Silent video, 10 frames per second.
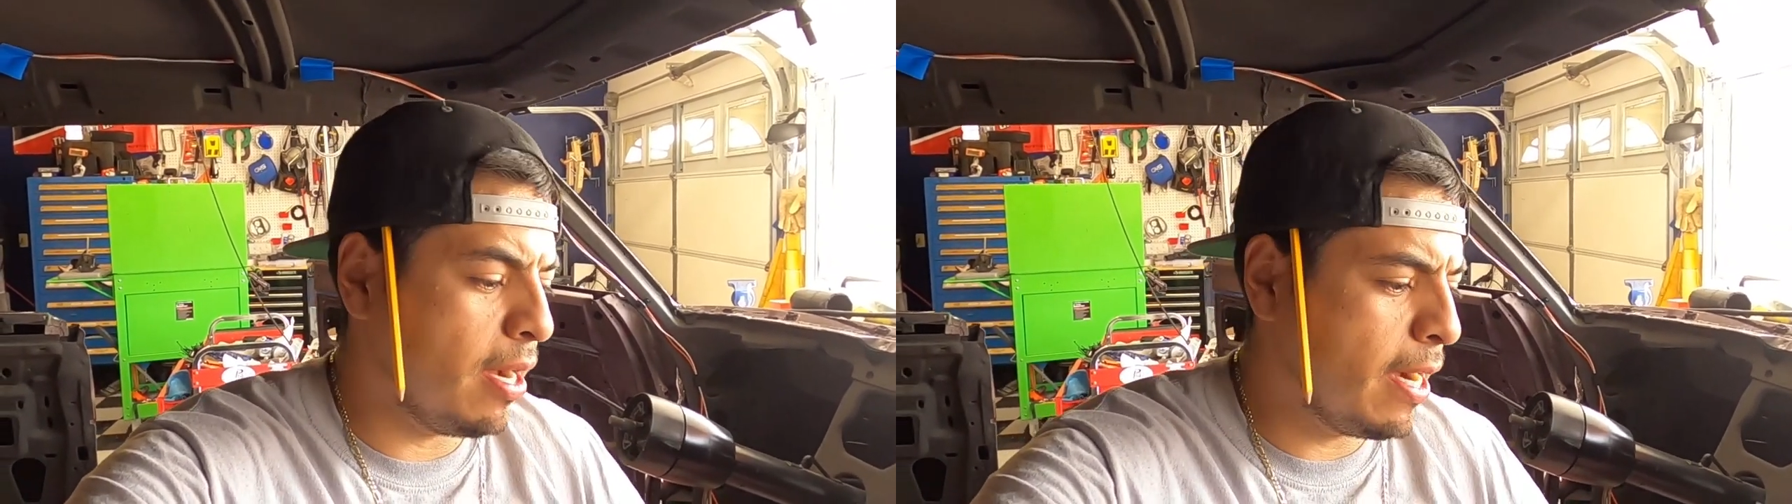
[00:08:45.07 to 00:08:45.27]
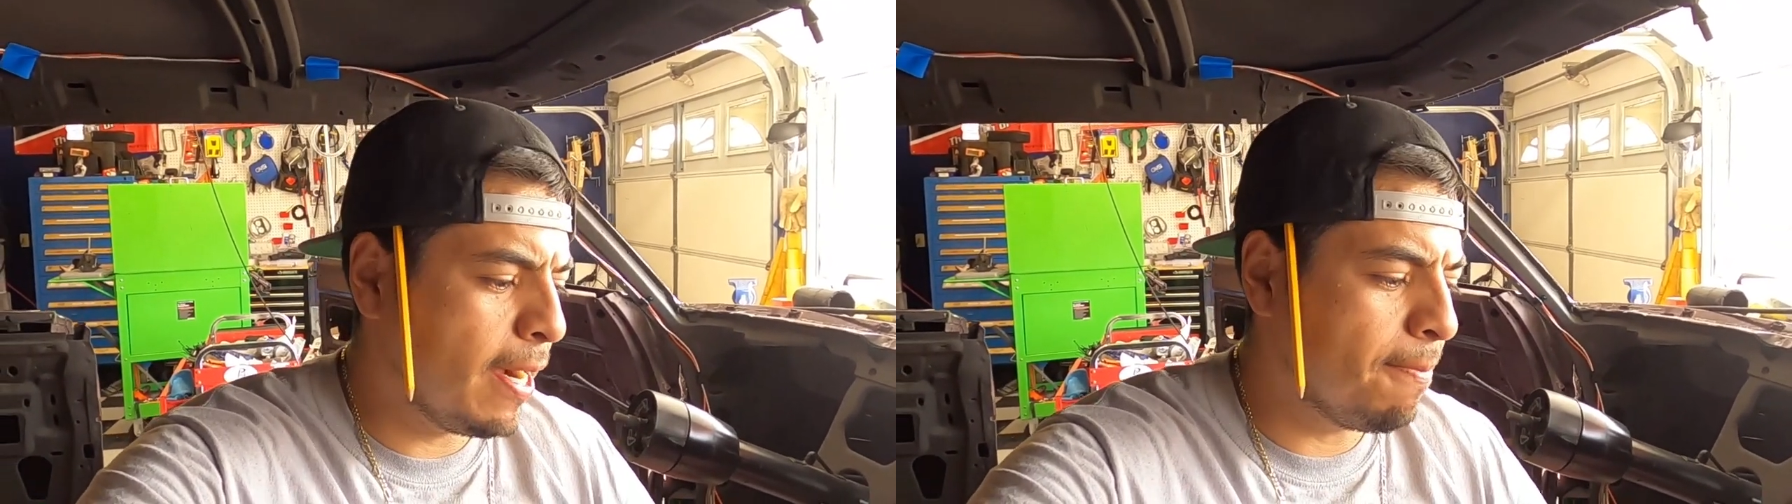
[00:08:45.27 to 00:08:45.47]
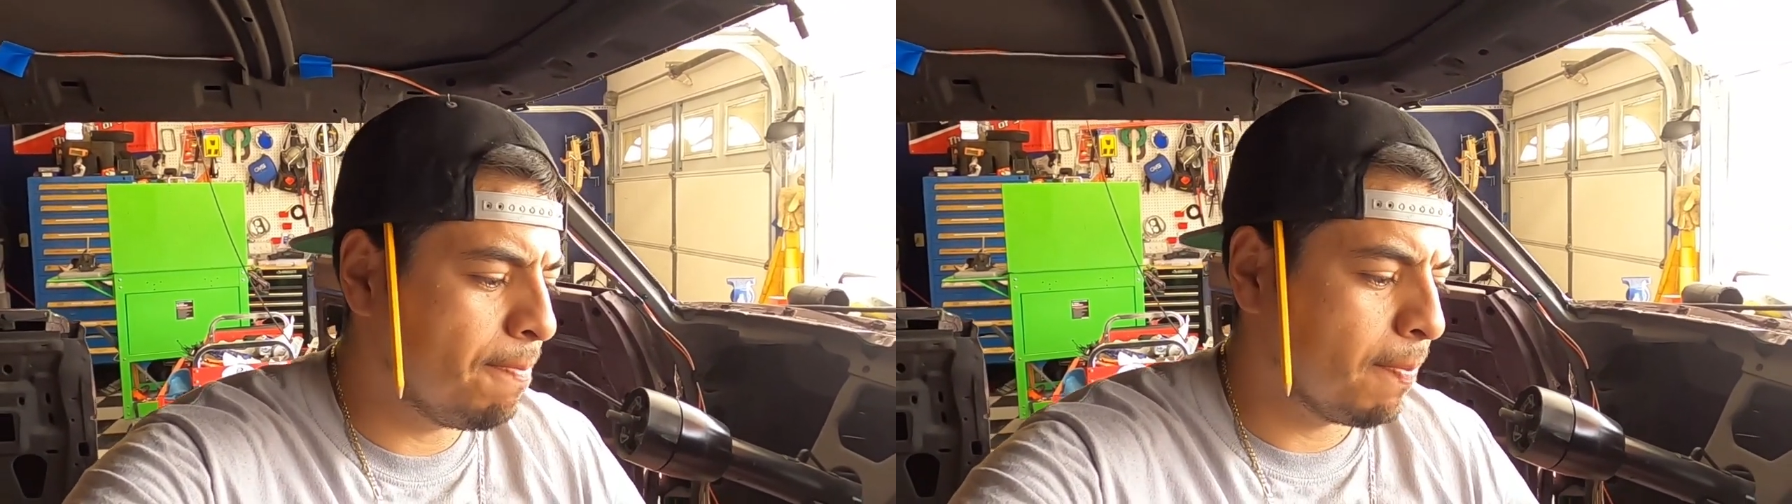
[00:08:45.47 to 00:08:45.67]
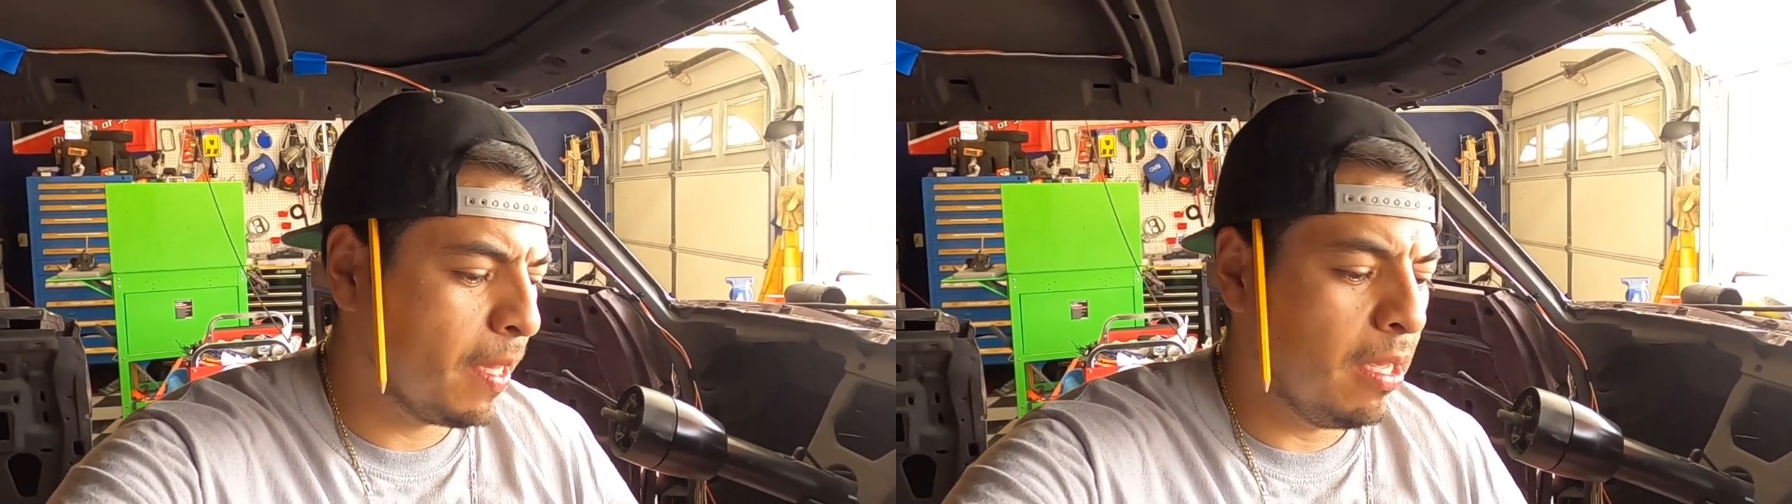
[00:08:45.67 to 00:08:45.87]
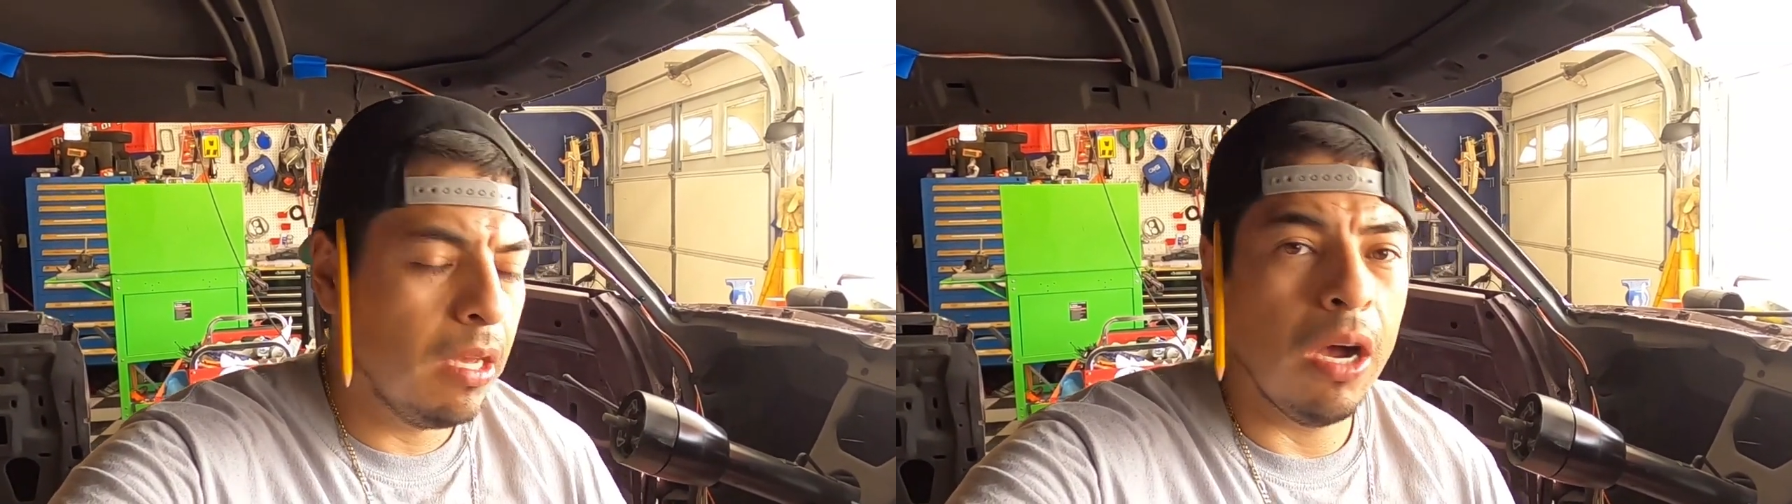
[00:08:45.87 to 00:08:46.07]
Um,
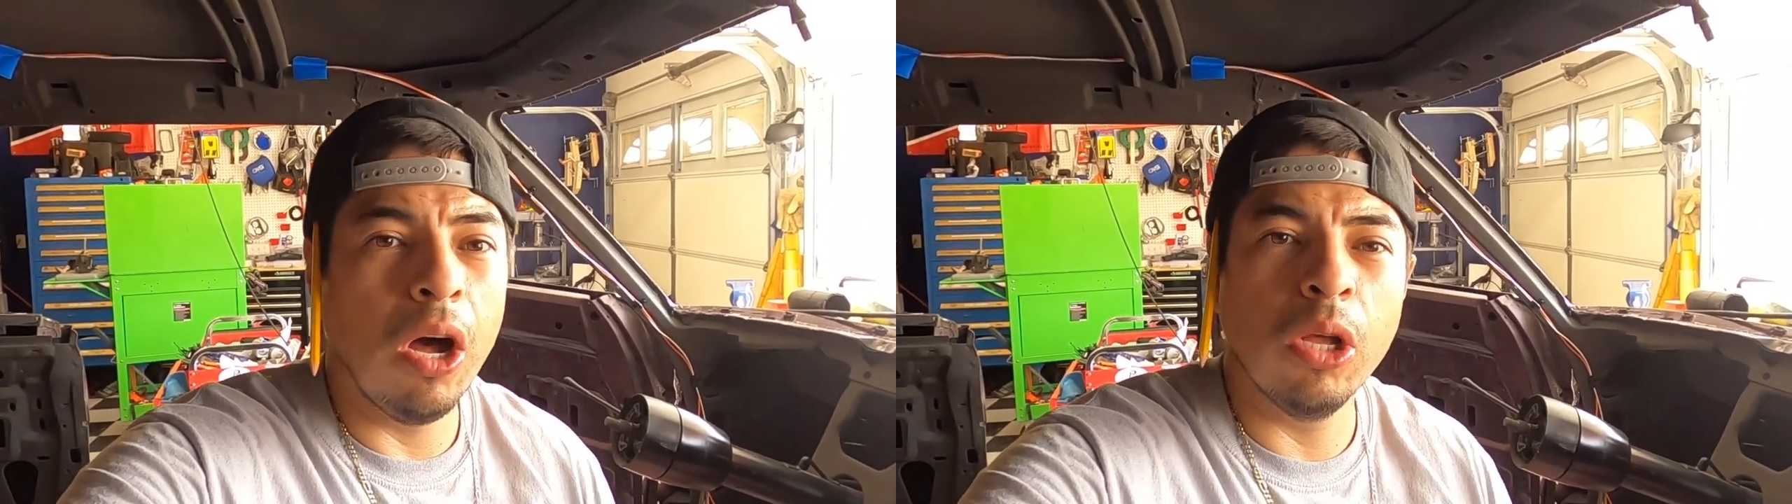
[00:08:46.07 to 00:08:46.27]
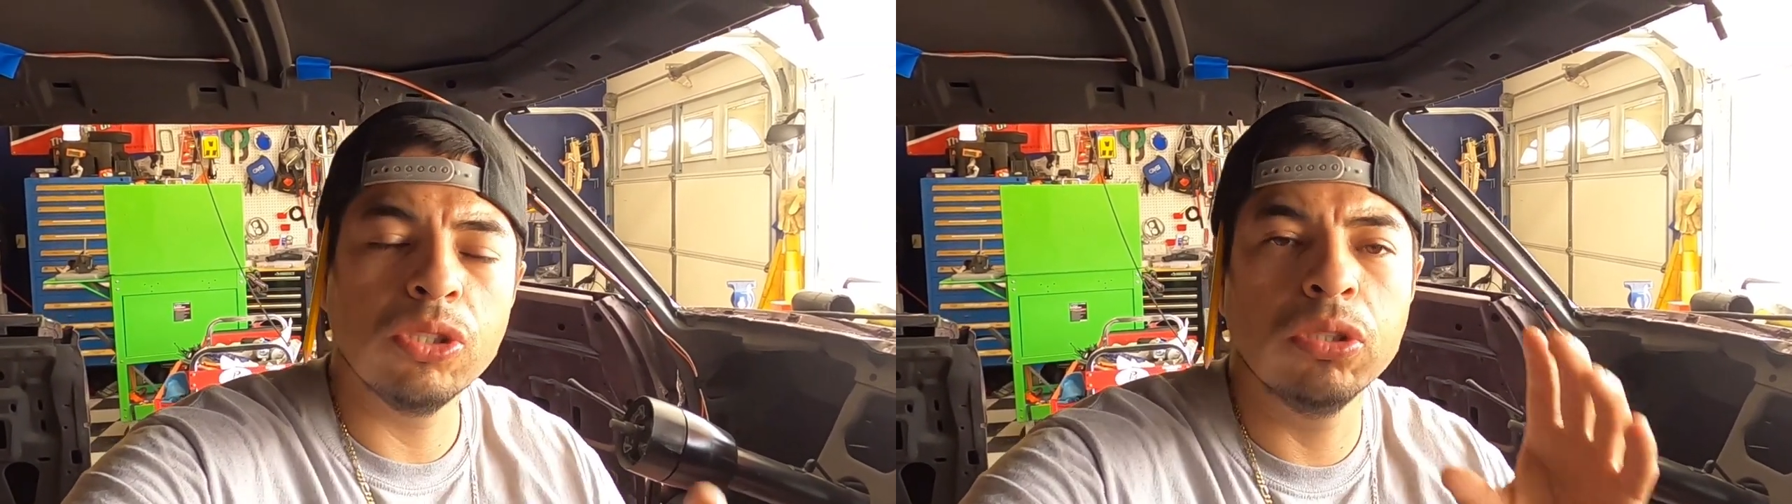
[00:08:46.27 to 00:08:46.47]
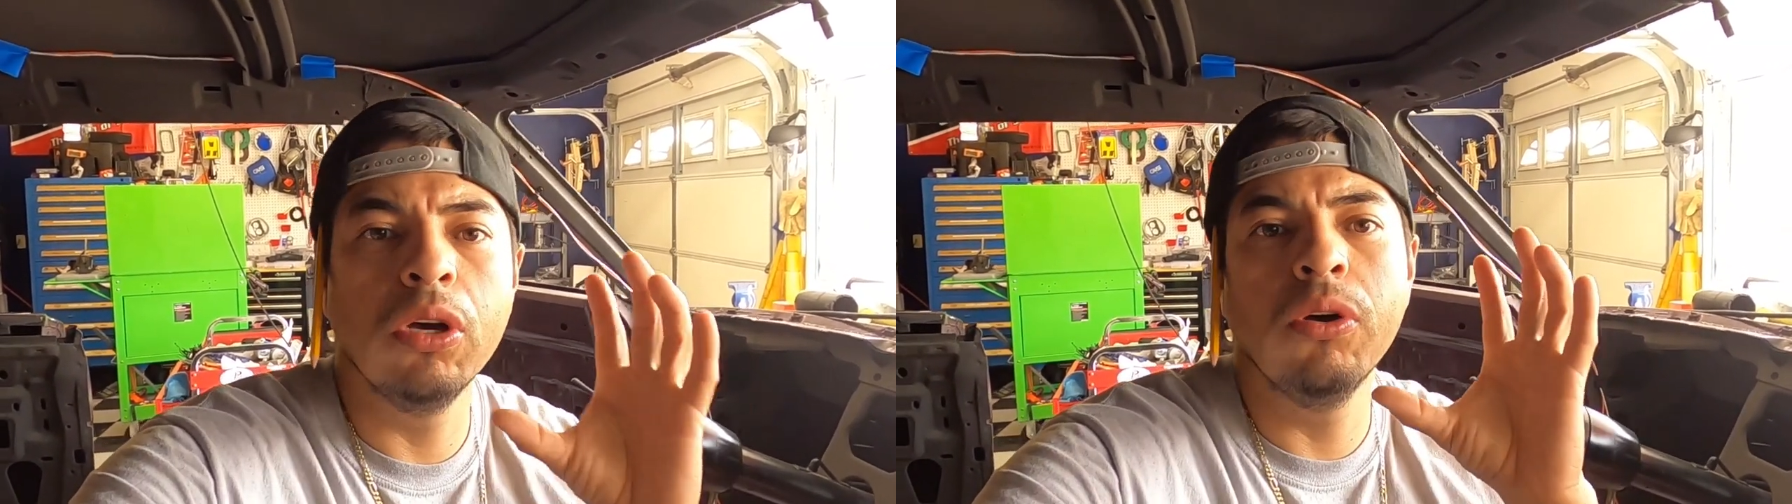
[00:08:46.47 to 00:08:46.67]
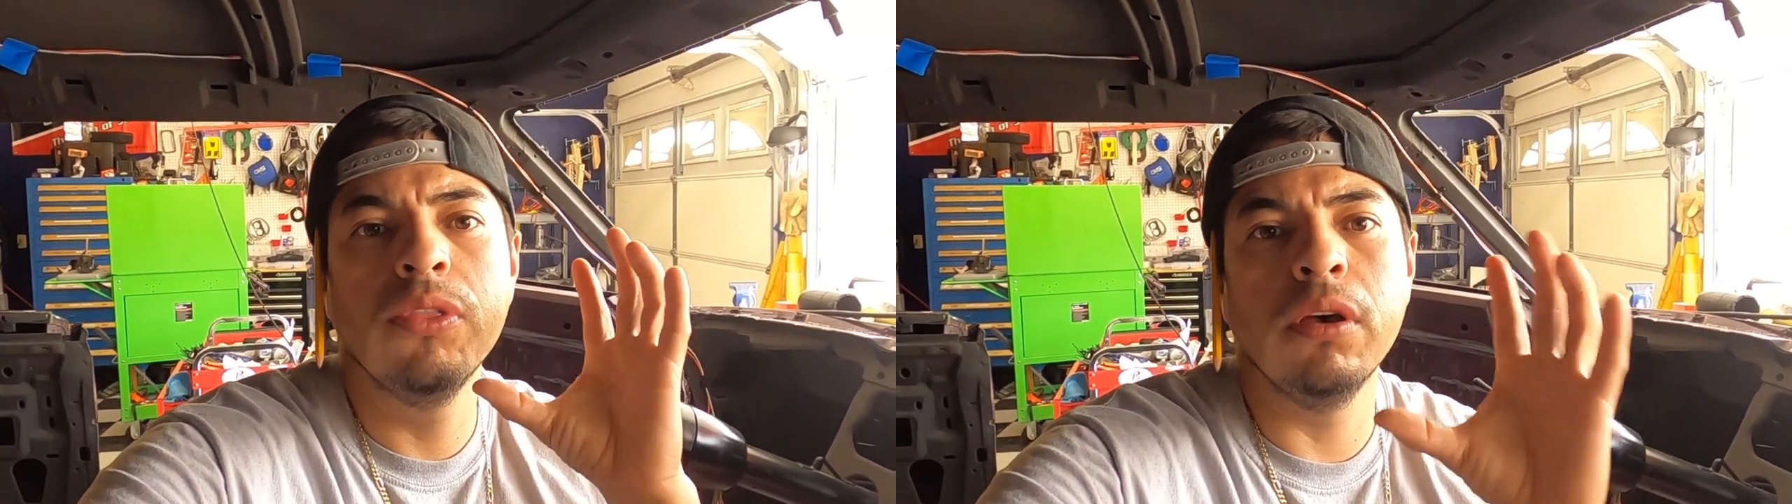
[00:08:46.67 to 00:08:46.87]
also,